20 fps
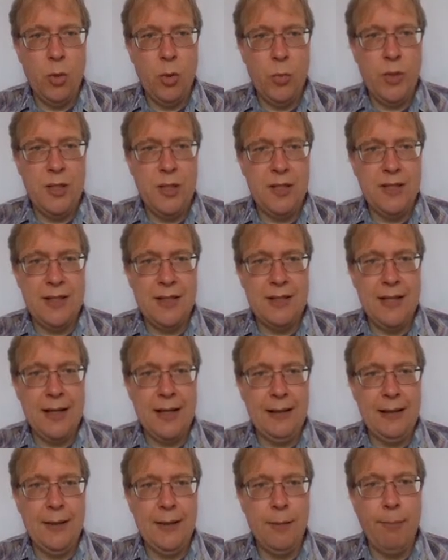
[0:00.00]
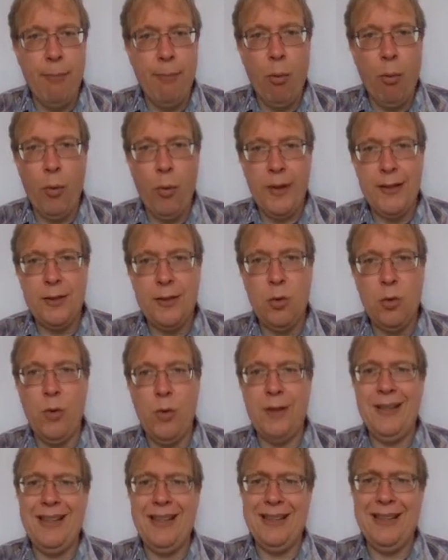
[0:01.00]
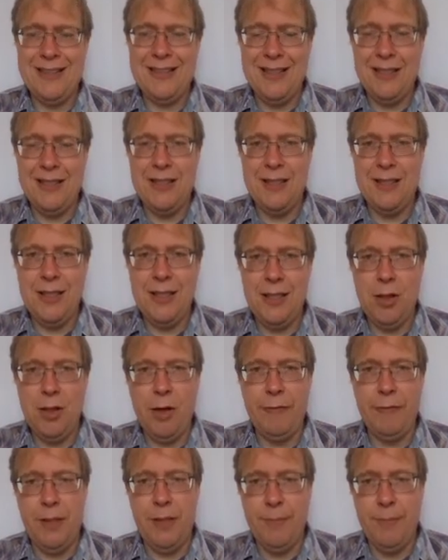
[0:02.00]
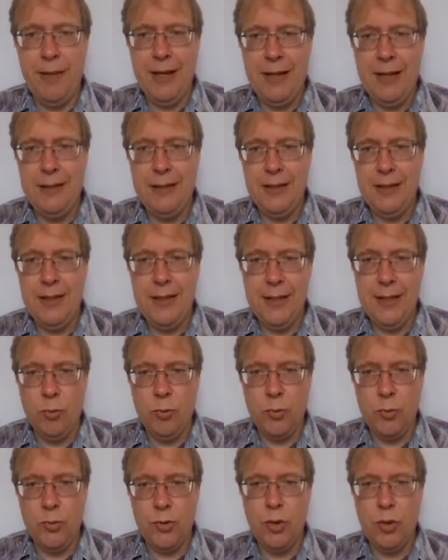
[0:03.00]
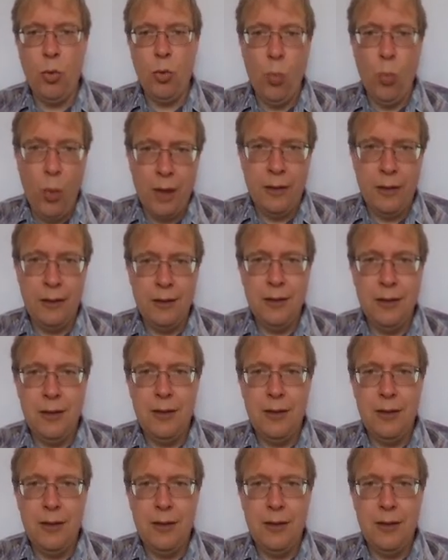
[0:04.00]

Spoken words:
which is exactly the point where the elasticity of demand equals 1.